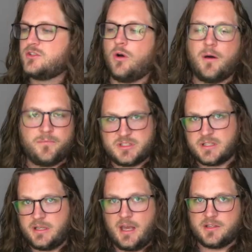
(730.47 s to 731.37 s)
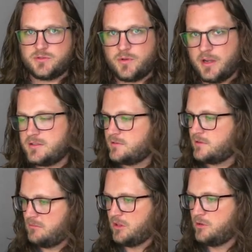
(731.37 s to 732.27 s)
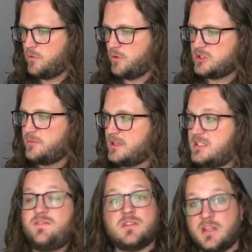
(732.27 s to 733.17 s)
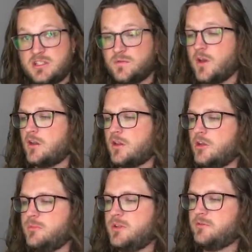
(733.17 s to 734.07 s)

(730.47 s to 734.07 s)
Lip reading: obviously S ranks can be a little more expensive unless you've got a little bit of